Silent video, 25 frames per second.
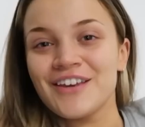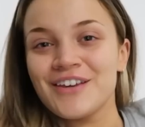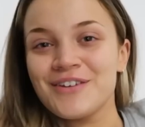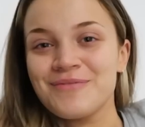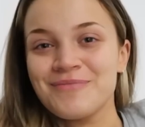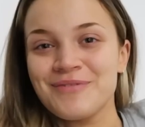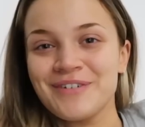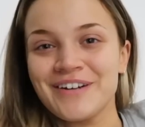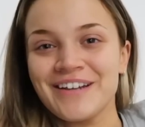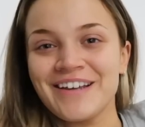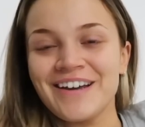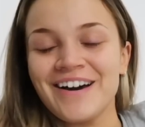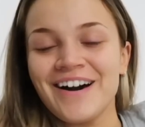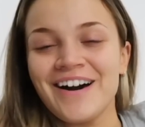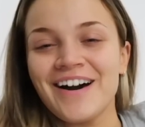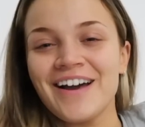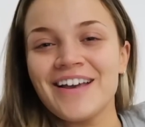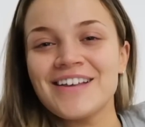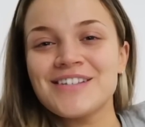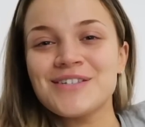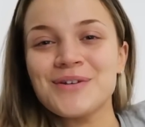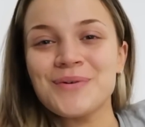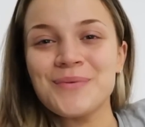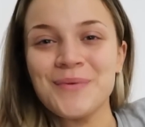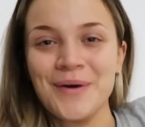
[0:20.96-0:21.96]
Good morning,
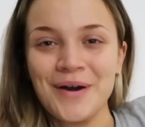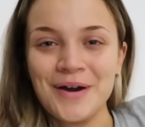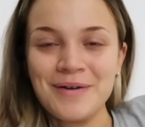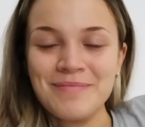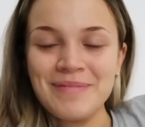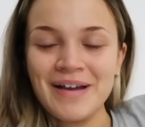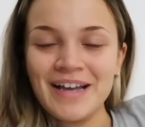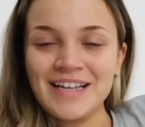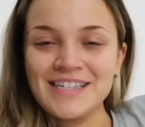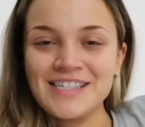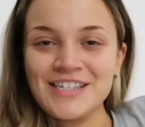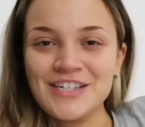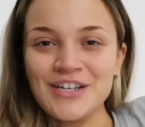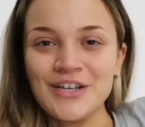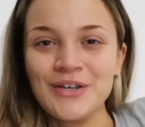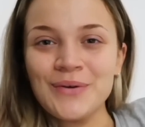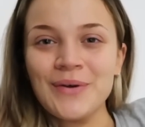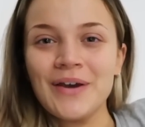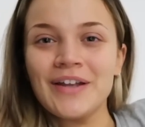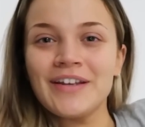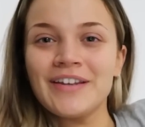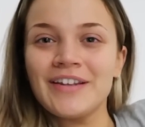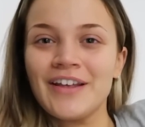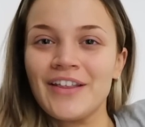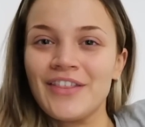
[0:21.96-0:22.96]
guys. Welcome back to
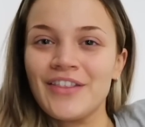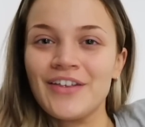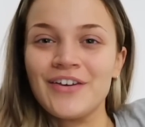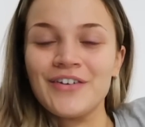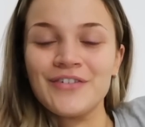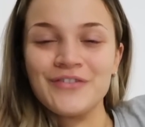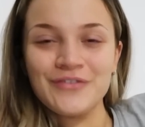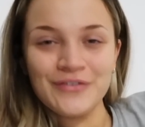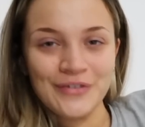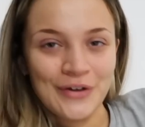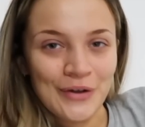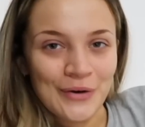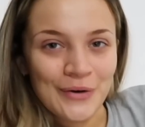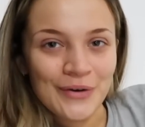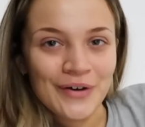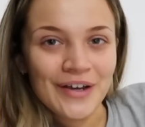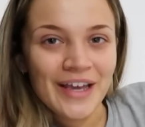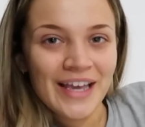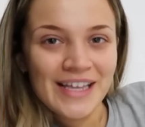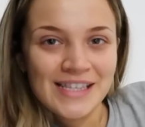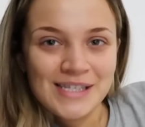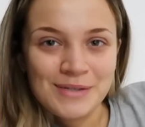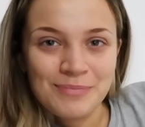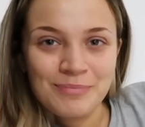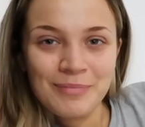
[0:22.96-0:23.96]
another vlog.
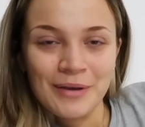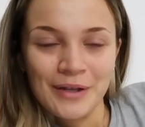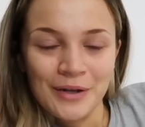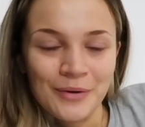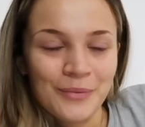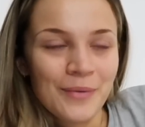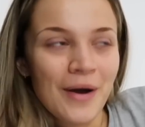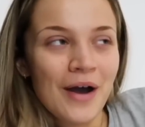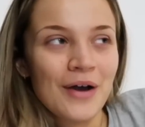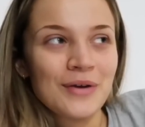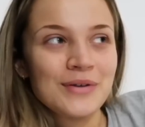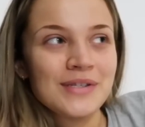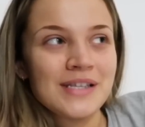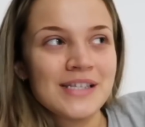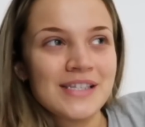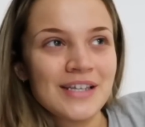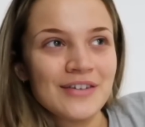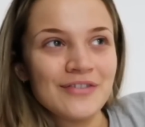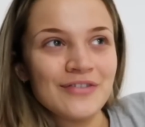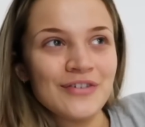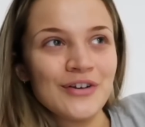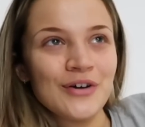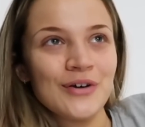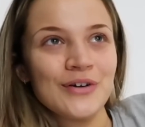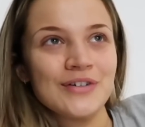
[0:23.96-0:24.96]
It's been a while since I
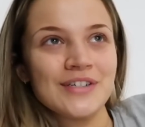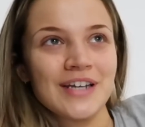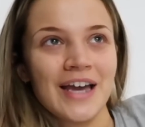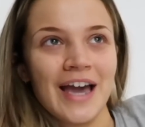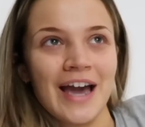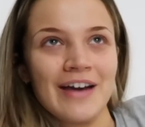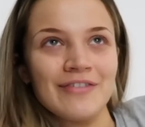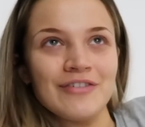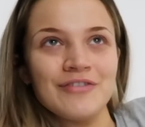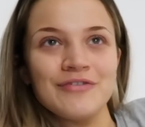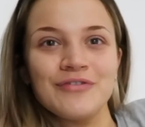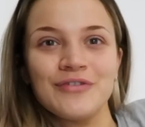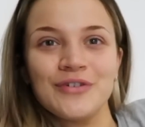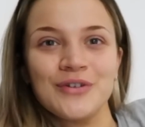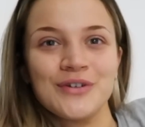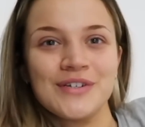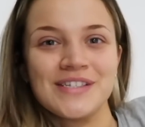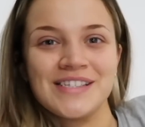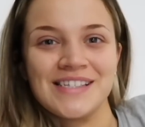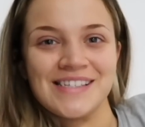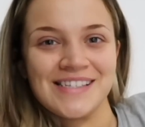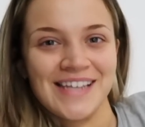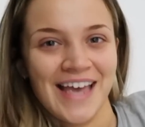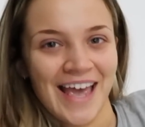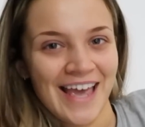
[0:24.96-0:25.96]
vlogged. I haven't vlogged
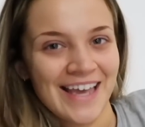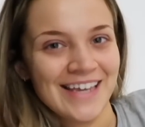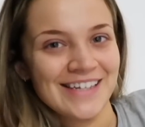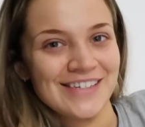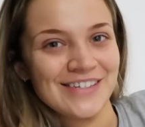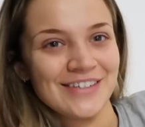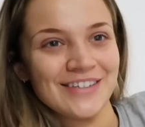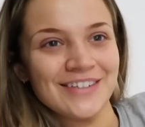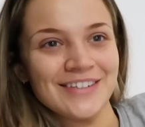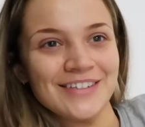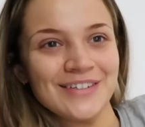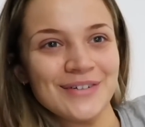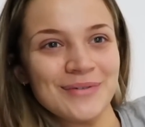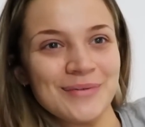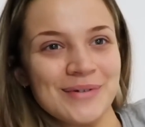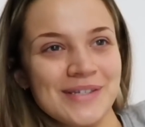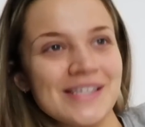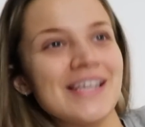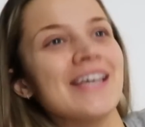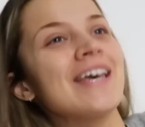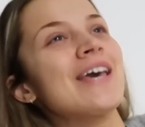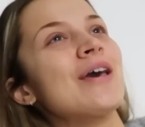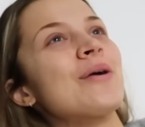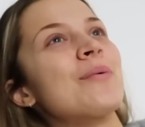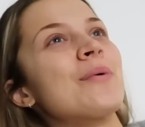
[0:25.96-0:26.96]
since Aiden was
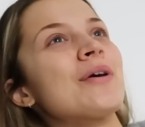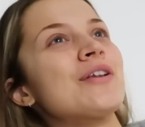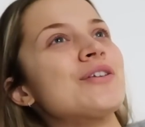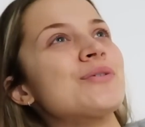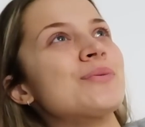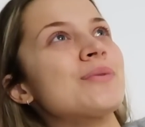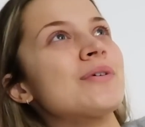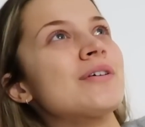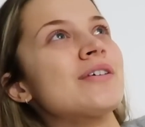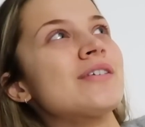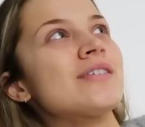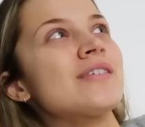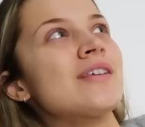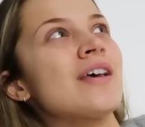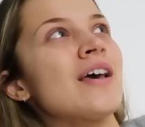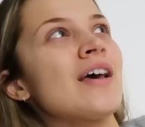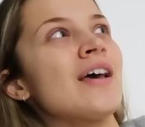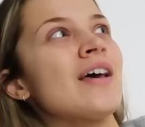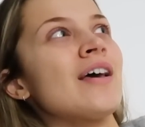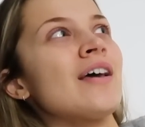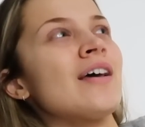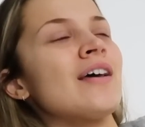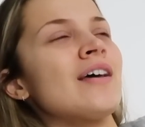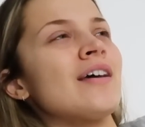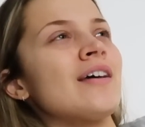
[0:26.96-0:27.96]
here, which was,
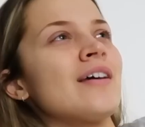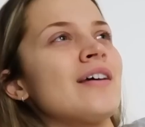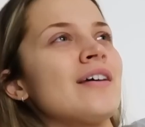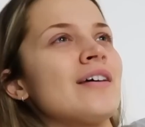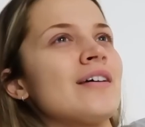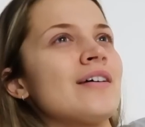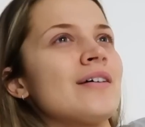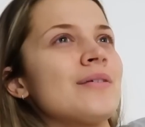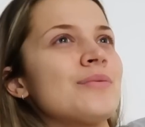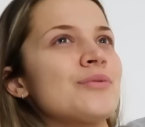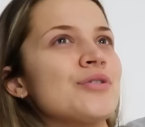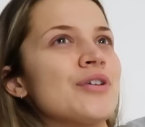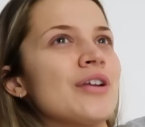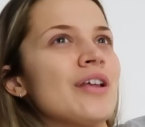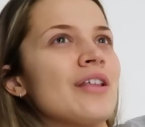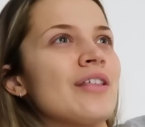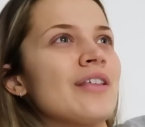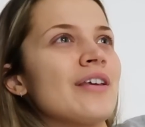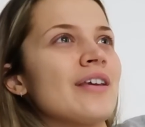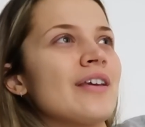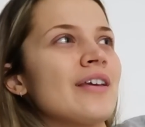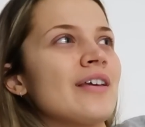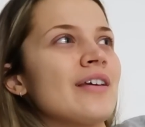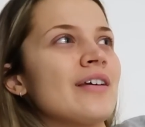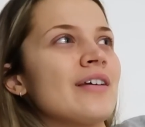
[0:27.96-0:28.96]
I'm trying to
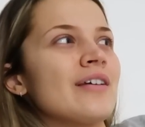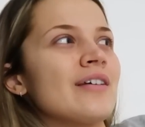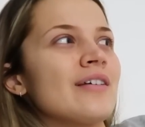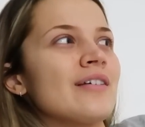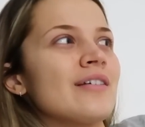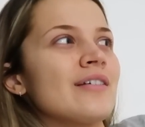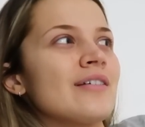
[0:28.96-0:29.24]
think,